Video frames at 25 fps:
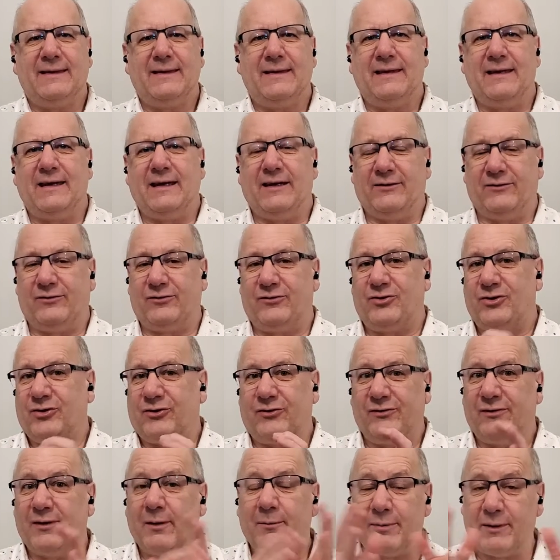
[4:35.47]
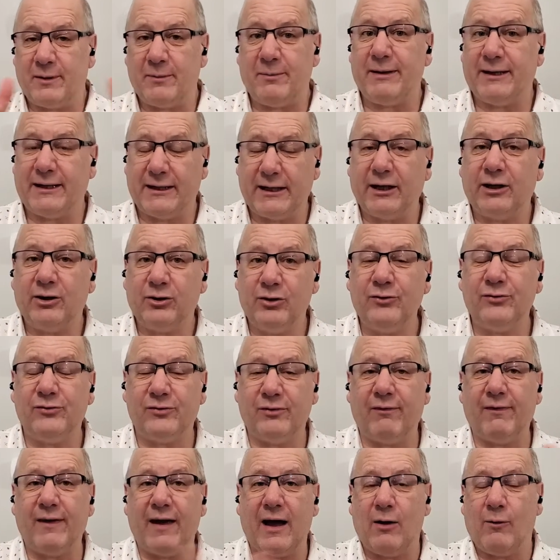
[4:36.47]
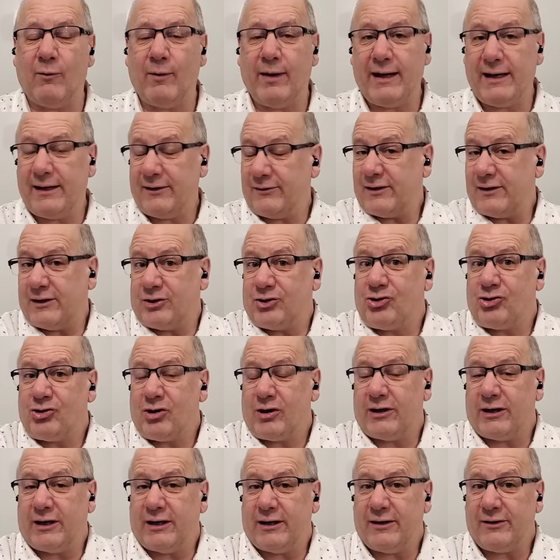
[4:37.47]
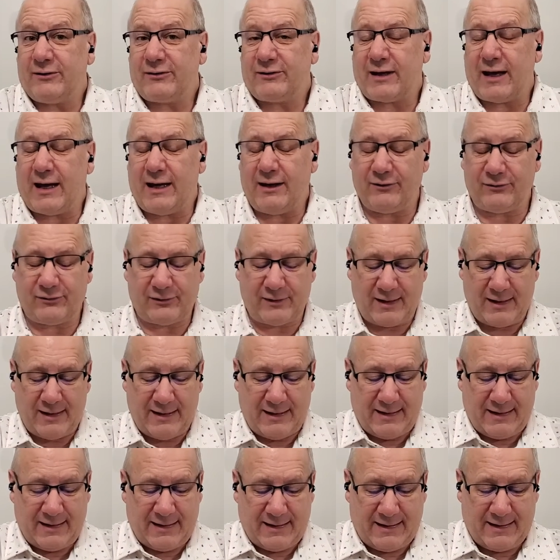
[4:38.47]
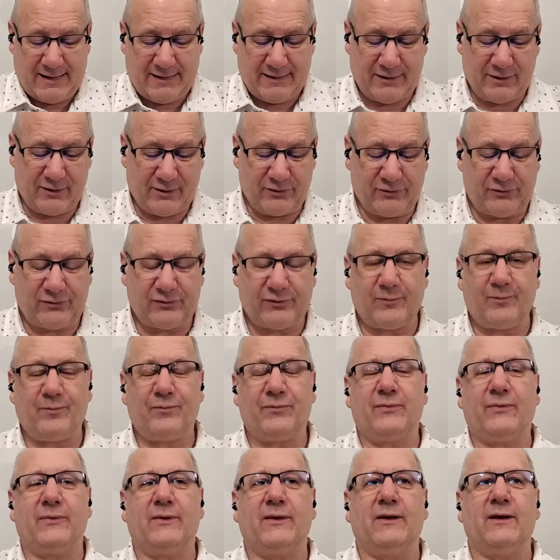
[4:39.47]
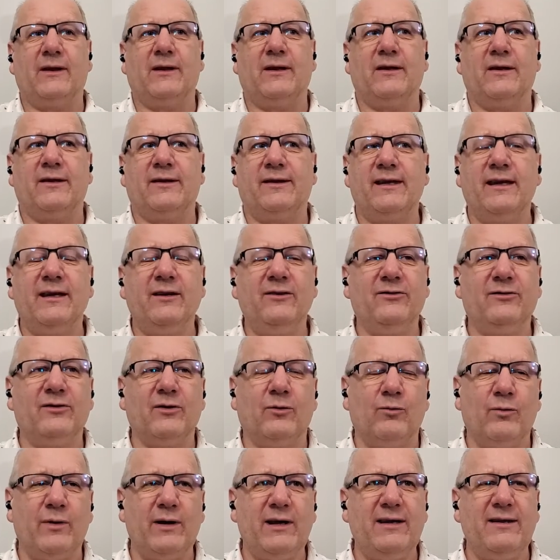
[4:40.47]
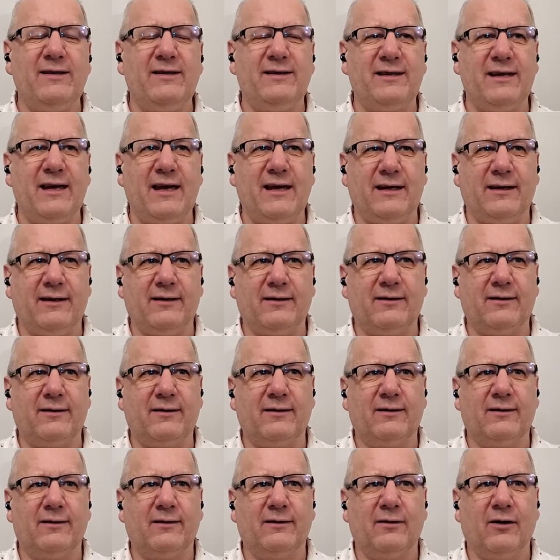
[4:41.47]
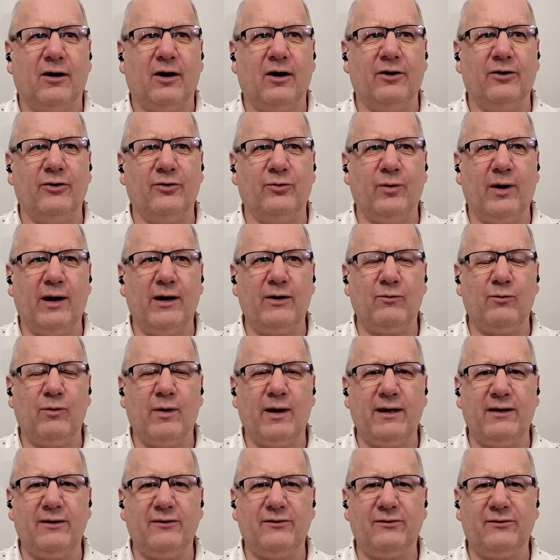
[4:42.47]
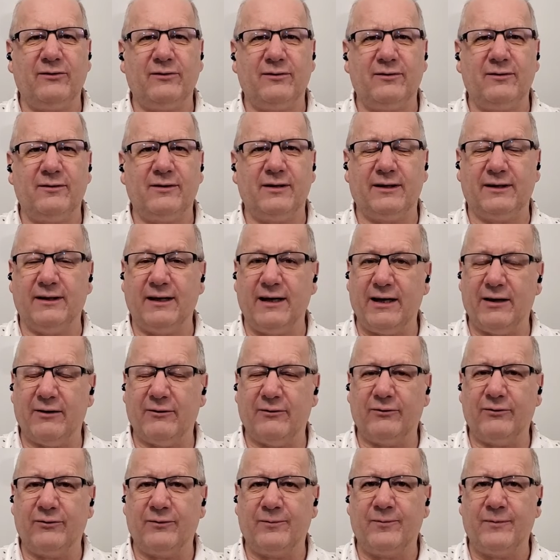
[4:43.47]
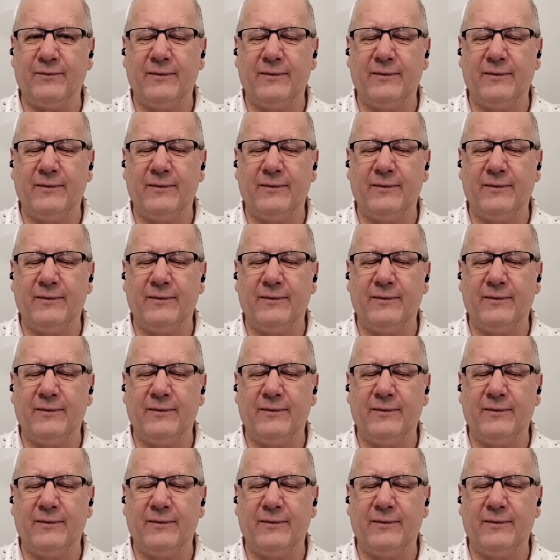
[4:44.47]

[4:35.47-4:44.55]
it's just simply being inclusive that way, as it should in this case. There's things that we think are the right ways to live,